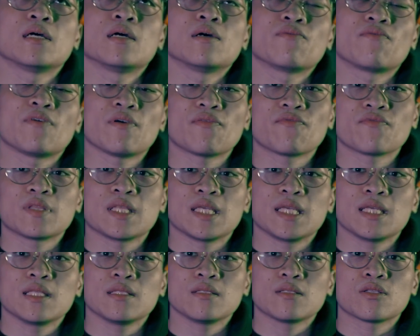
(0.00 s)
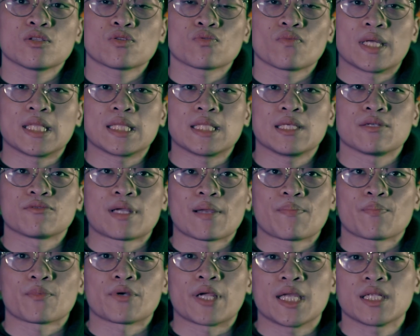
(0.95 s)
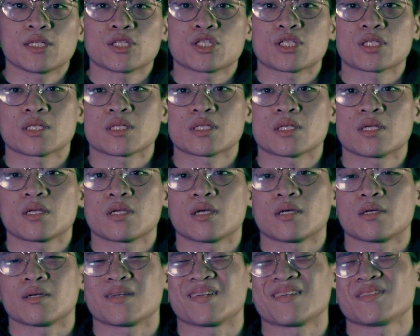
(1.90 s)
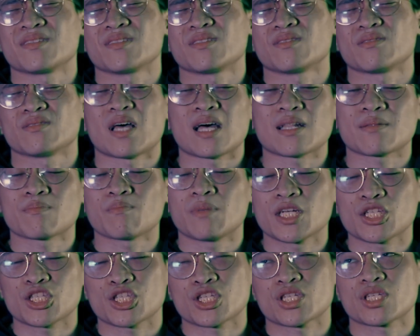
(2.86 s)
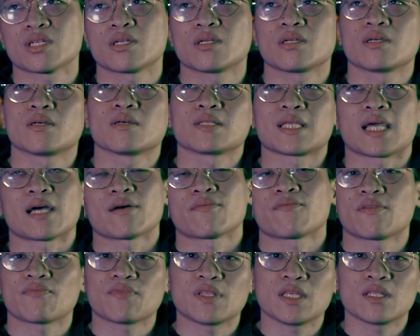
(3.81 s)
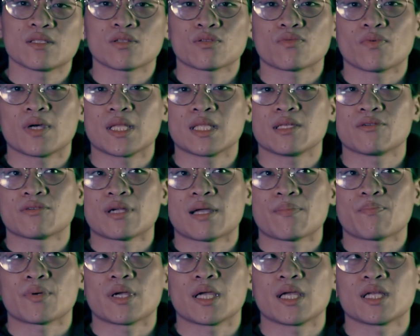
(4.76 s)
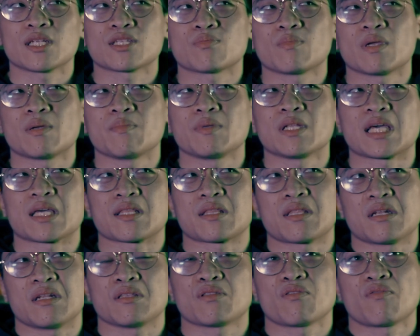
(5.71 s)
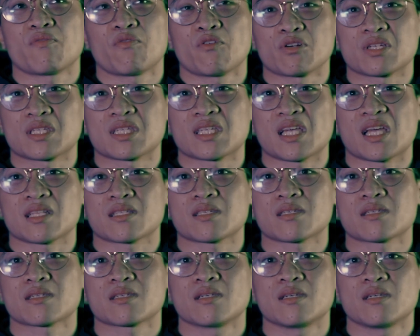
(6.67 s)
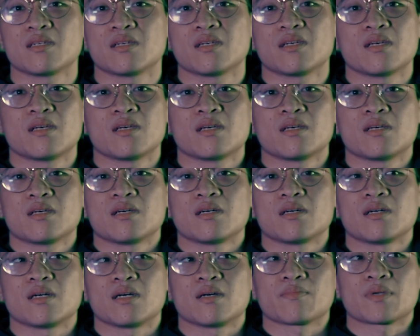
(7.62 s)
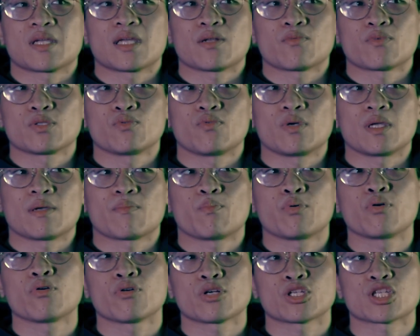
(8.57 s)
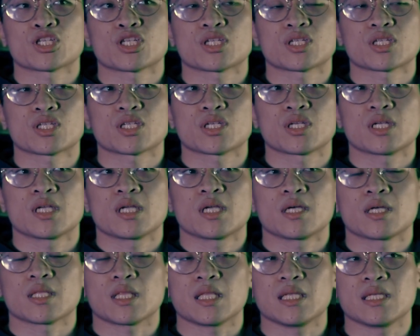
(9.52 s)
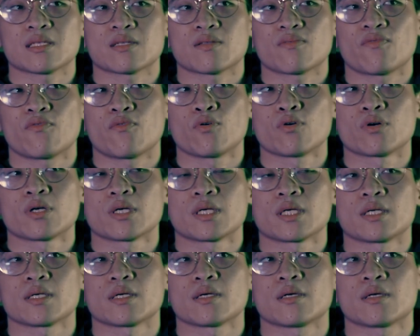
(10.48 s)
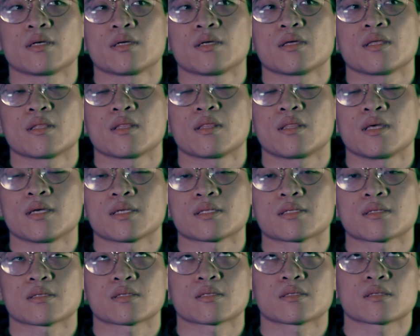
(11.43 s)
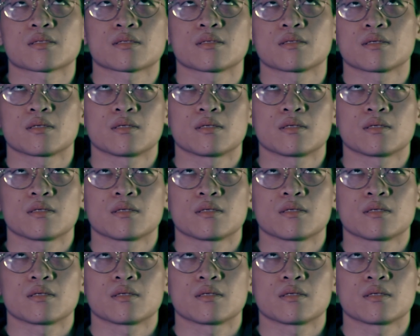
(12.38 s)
15 to 20 rep range. You know, not much. Yeah, 15 to 20 rep range, maybe like 3 to 4 sets. Again, we're doing push at least for this